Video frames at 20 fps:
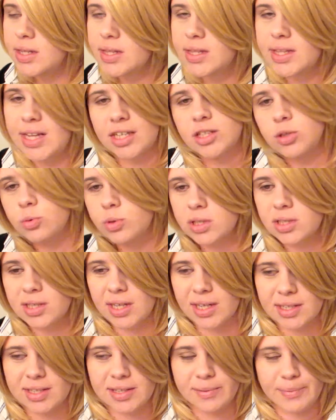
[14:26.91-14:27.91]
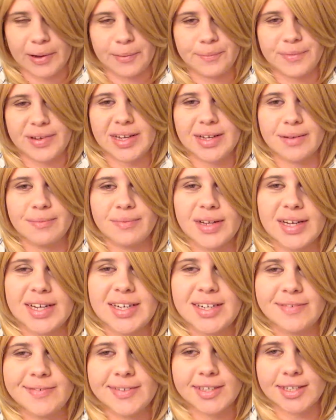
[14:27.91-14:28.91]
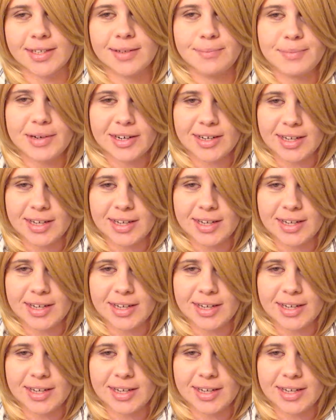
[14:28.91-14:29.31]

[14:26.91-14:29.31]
that's what sucks about being a blind and visually impaired